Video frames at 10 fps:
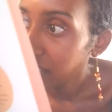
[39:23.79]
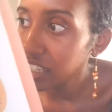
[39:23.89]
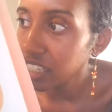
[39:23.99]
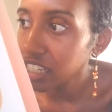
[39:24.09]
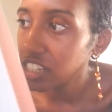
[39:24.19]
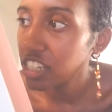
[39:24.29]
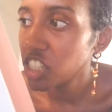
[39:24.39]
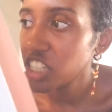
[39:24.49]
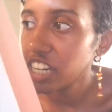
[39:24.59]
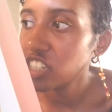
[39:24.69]
This
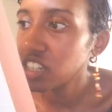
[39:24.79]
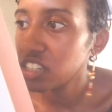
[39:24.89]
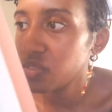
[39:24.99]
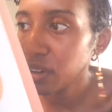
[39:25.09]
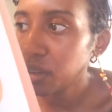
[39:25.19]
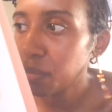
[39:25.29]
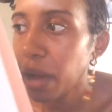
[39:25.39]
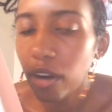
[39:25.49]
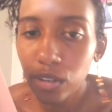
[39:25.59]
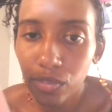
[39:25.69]
initiation is very
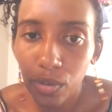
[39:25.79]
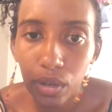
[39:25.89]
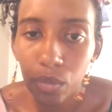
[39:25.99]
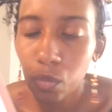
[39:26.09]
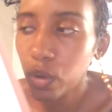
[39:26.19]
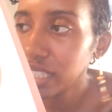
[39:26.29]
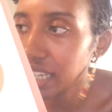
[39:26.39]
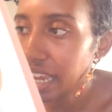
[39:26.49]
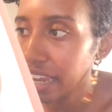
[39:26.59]
powerful and once